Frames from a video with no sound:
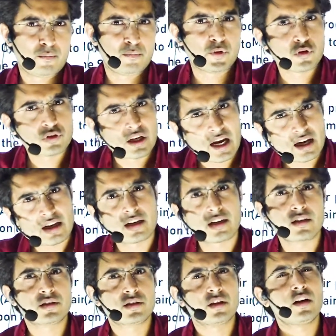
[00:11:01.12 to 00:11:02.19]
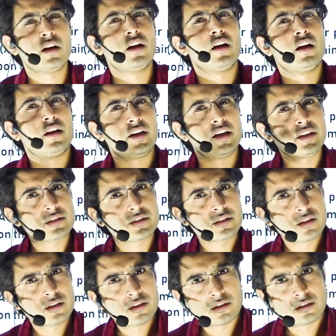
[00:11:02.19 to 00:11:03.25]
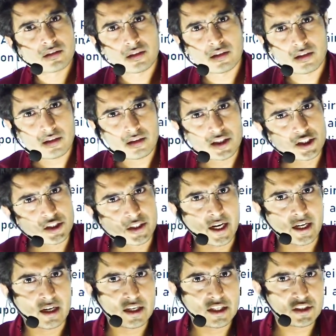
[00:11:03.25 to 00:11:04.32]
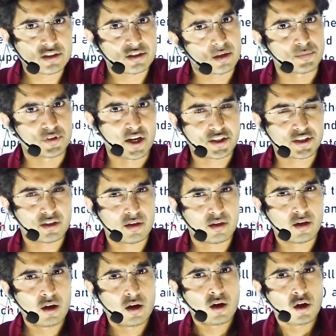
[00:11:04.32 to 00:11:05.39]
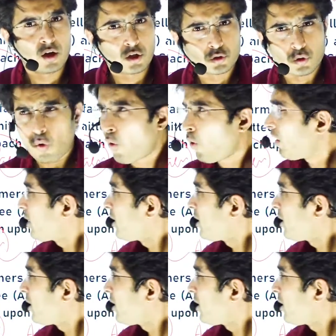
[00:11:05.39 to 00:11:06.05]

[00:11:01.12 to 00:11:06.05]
because agriculture is the state list subject. So all